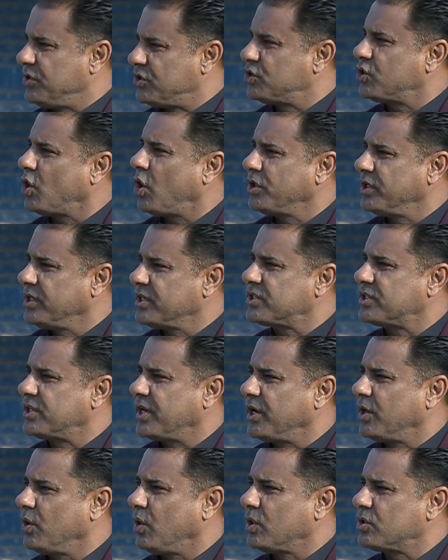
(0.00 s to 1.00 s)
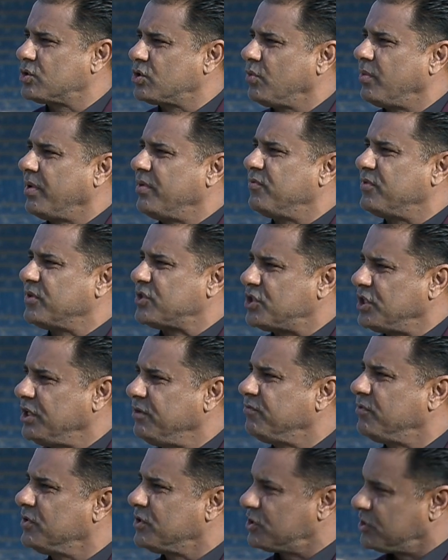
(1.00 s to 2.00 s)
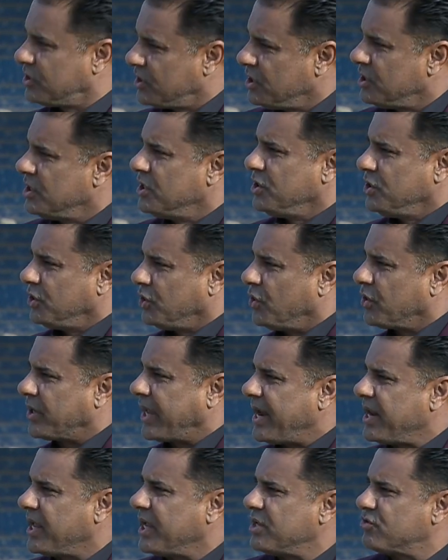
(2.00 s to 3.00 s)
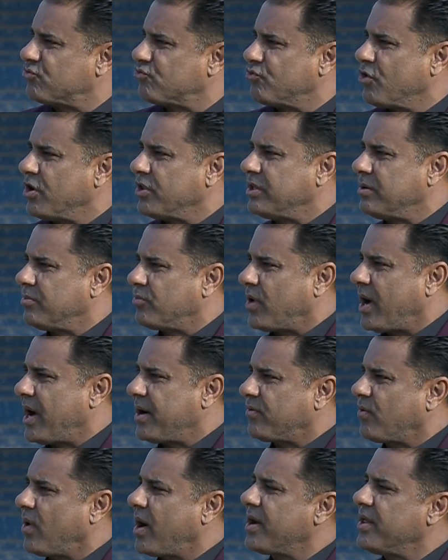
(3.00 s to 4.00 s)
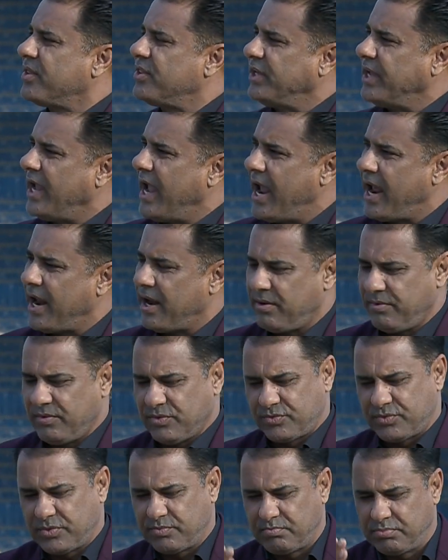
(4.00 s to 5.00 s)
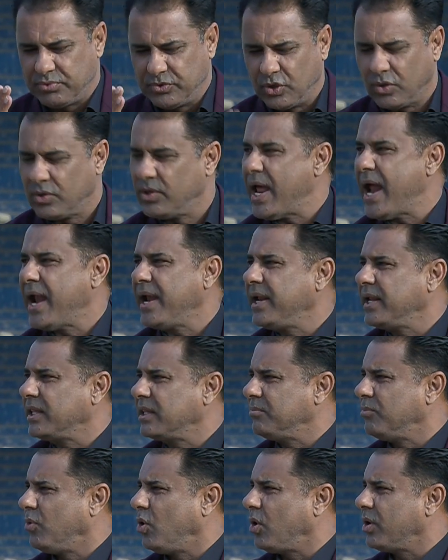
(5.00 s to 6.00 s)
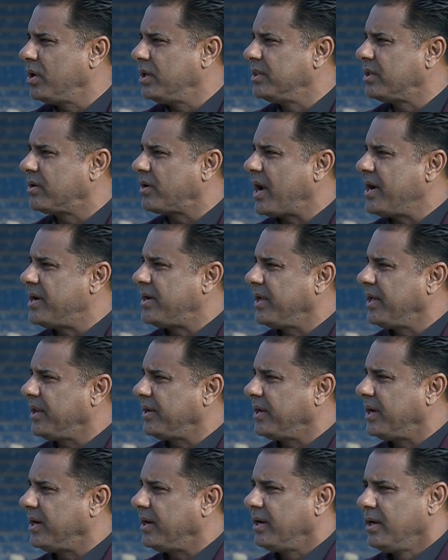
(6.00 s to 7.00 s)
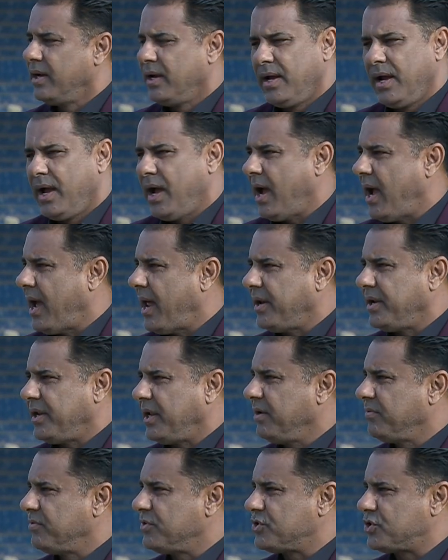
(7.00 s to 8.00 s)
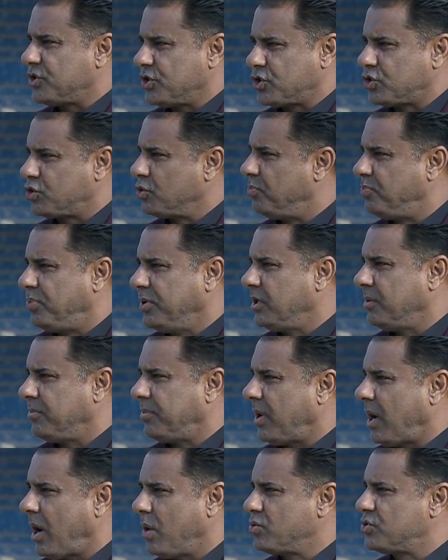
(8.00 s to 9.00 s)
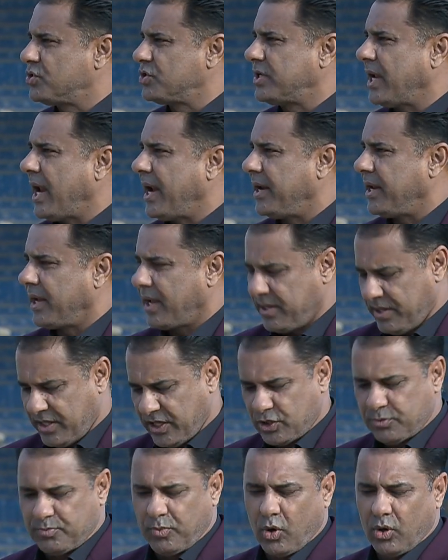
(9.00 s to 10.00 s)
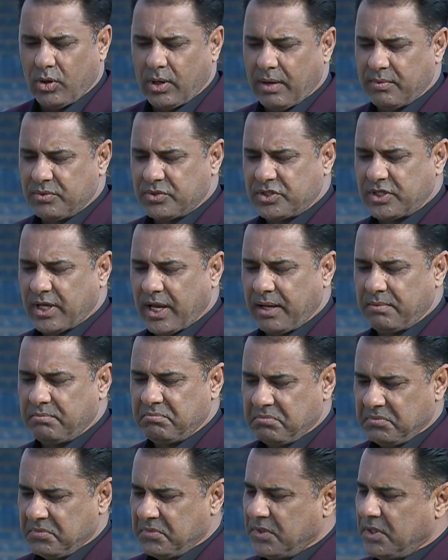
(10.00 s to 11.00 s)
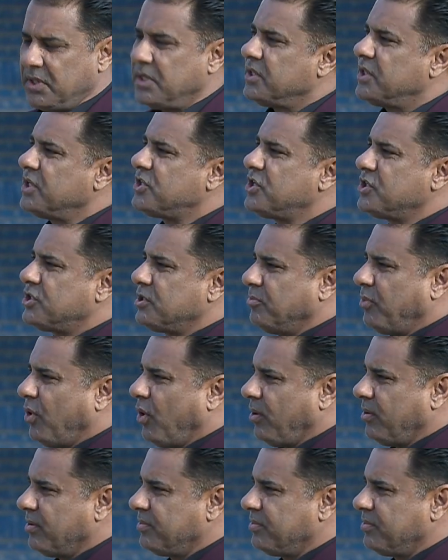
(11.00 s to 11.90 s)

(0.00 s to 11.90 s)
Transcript: we saw yesterday also when Wasim was, getting his rhythm right at the end. He was, landing the ball in the right area, and he was just superb, outstanding. And this ball, I would say, this is the ball.